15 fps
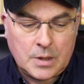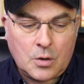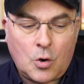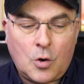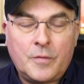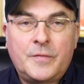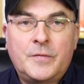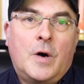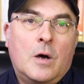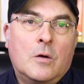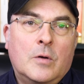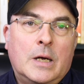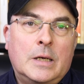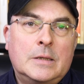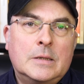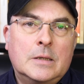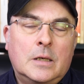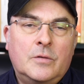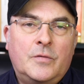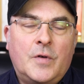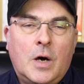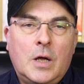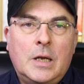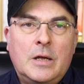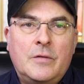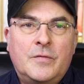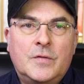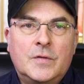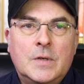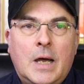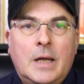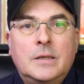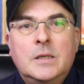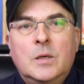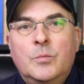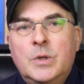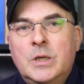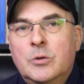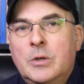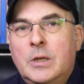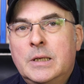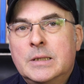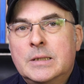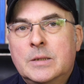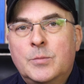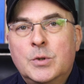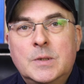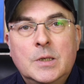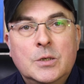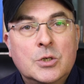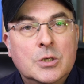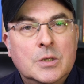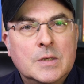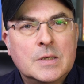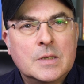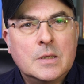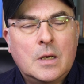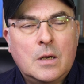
of far-right and far-left anti-imperialist positions,